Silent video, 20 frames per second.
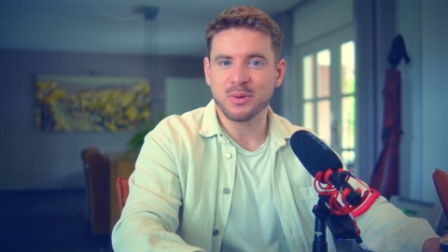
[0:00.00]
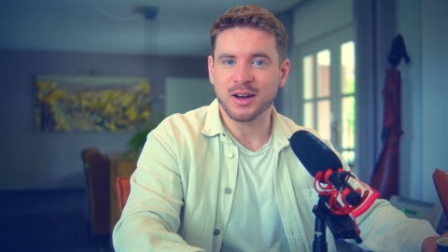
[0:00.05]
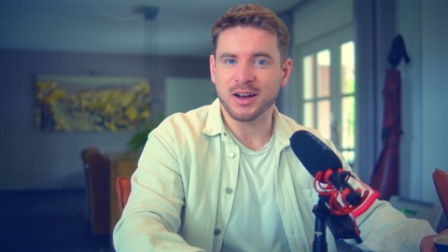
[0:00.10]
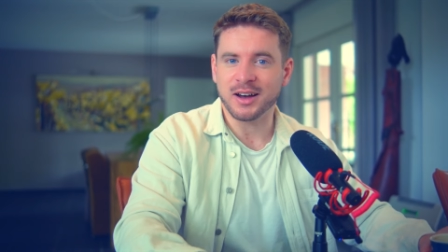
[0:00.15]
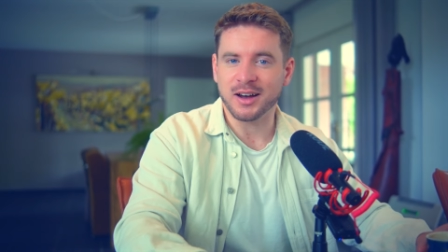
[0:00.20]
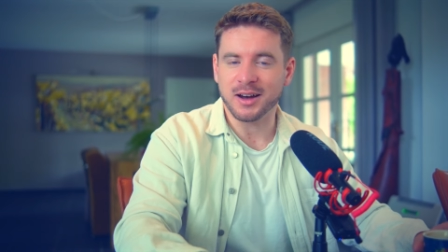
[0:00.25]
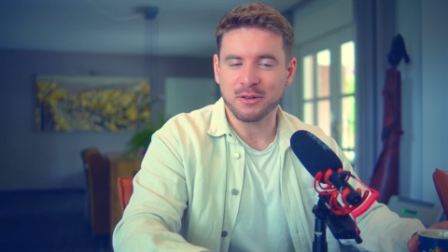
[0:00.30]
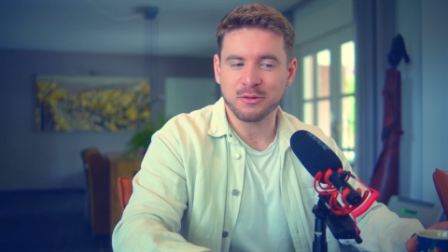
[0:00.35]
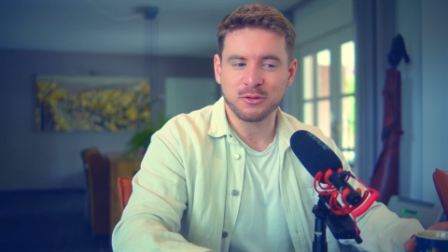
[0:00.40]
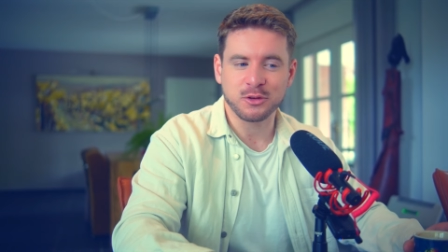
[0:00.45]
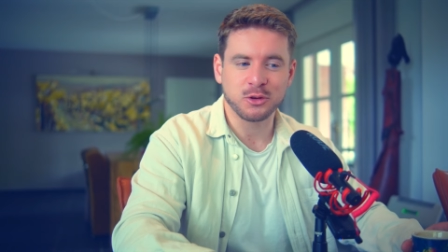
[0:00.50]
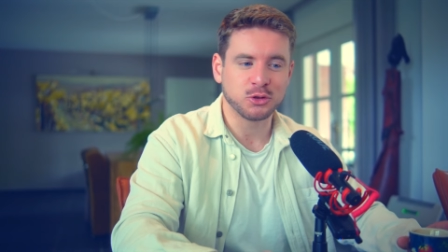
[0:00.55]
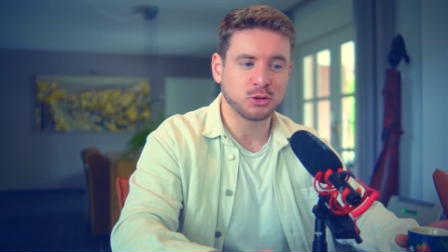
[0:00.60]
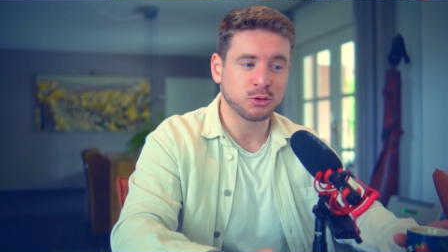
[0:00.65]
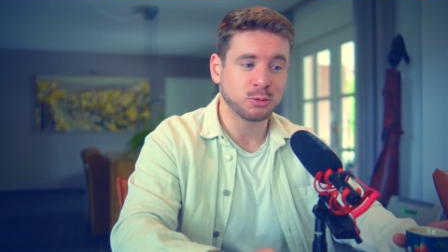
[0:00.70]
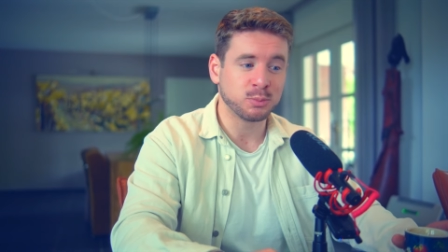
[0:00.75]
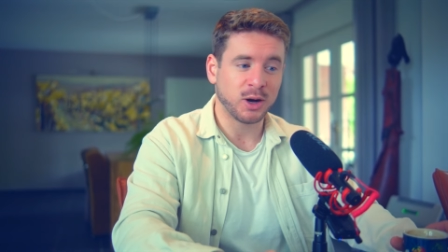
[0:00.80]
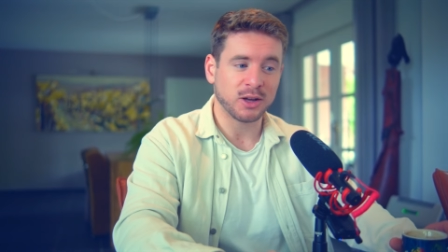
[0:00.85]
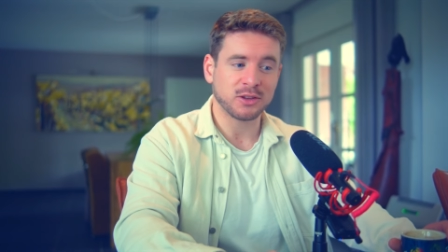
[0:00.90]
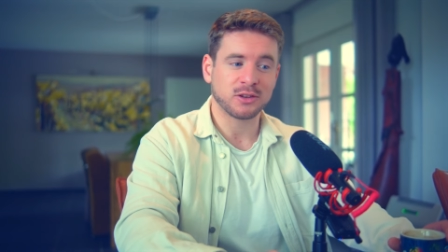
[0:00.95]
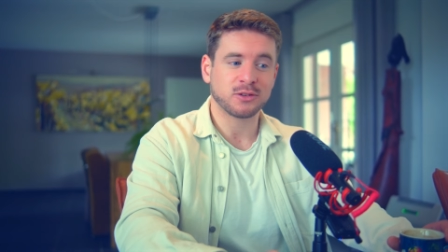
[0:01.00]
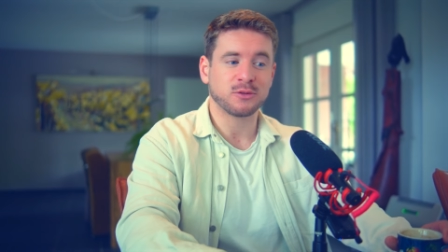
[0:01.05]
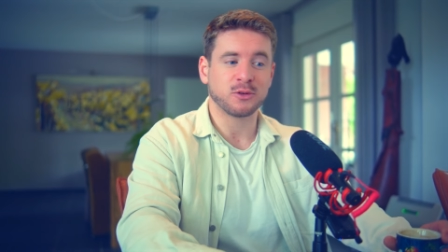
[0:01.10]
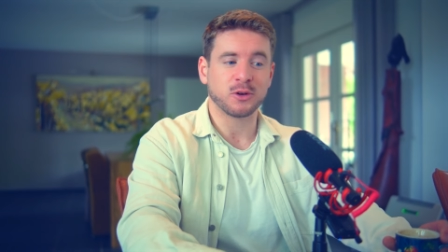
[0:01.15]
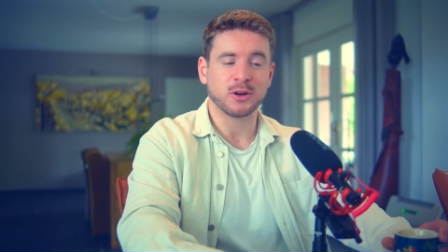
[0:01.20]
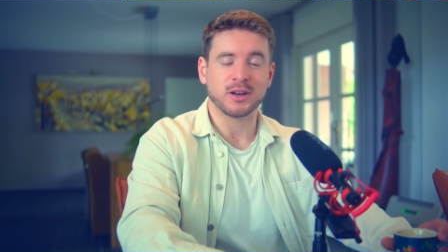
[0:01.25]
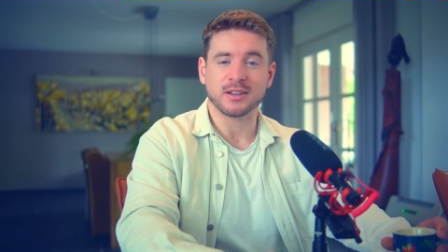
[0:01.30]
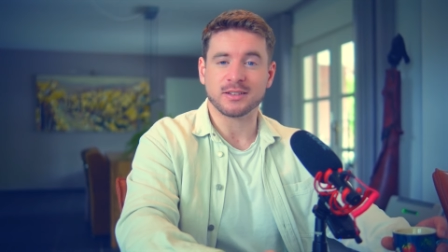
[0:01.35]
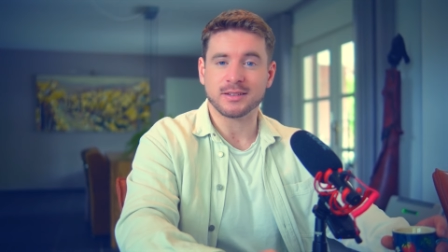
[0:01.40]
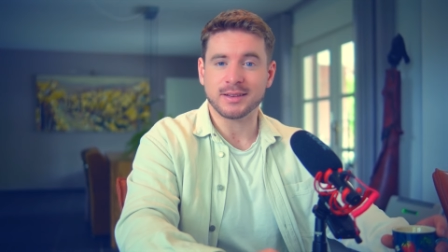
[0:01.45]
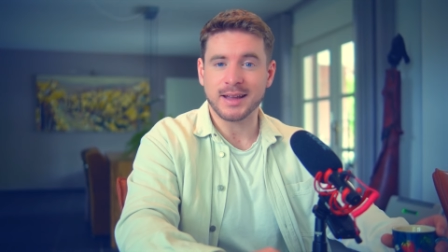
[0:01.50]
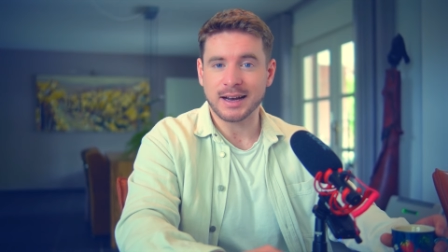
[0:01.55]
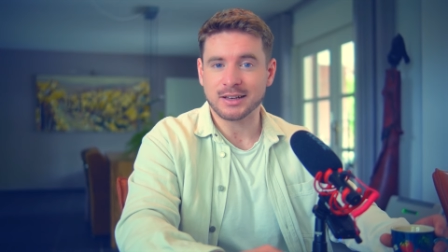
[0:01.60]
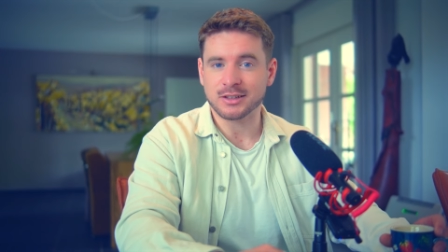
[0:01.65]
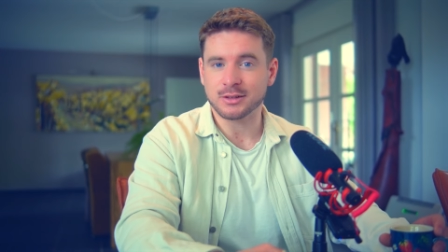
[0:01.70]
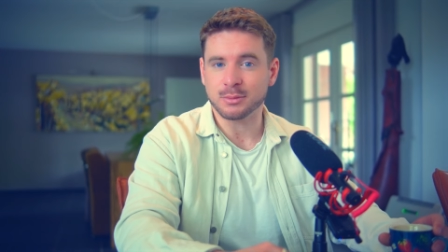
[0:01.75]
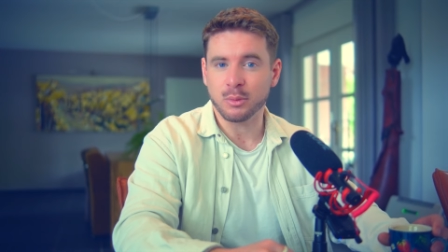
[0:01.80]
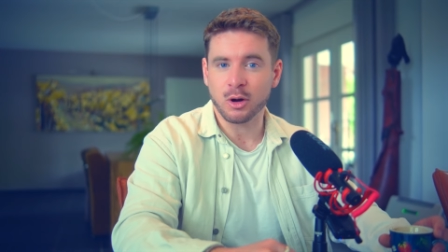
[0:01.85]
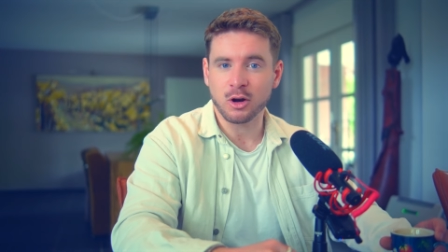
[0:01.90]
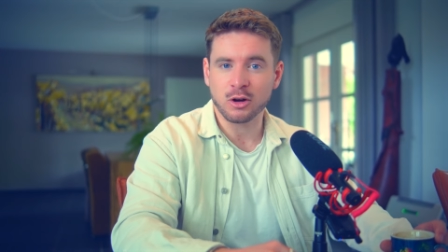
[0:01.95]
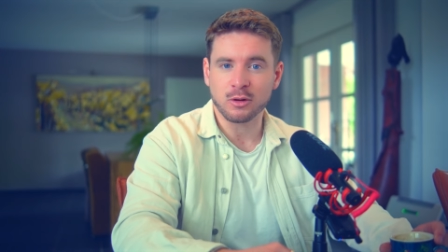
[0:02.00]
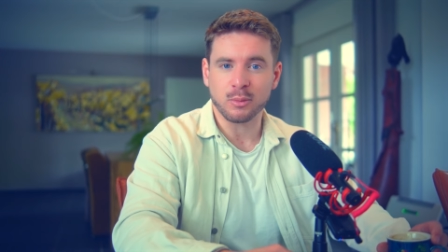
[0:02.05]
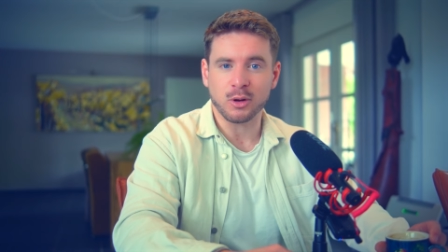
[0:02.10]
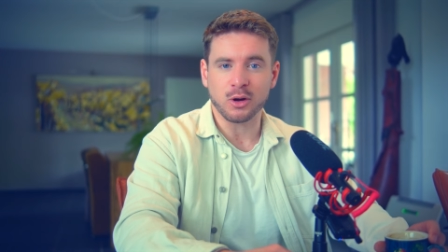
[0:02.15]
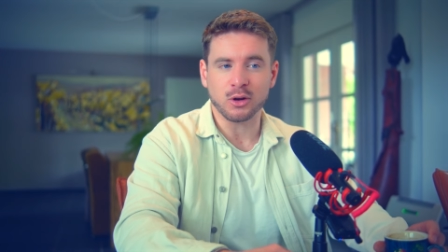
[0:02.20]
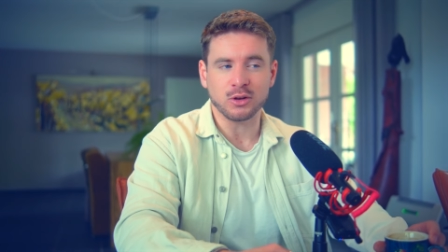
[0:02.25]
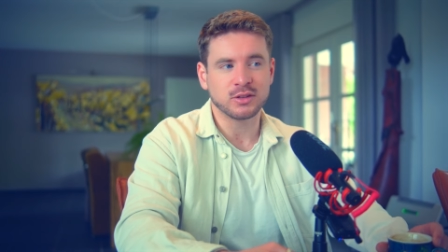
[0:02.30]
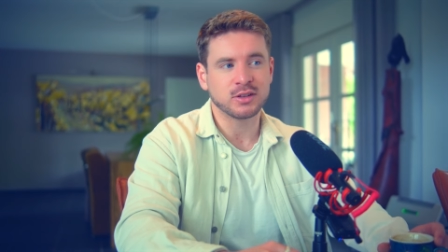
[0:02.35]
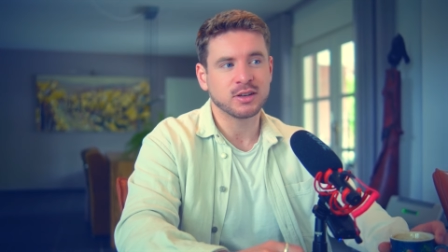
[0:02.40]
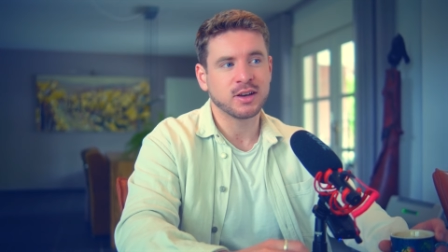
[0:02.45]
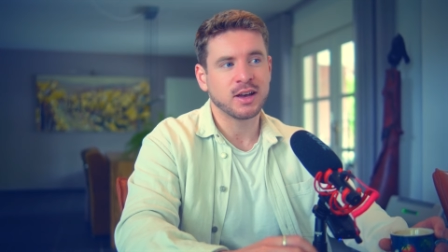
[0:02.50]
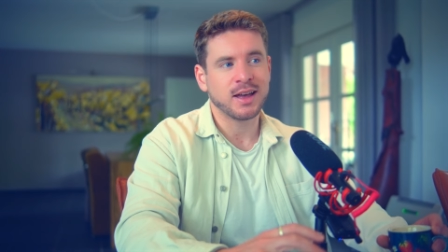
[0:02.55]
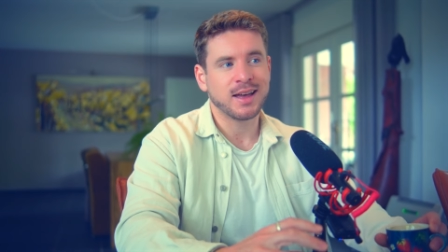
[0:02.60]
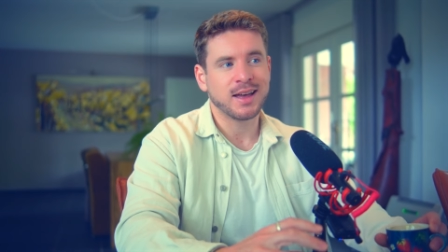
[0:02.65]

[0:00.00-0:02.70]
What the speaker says: a few spots for this next monk mode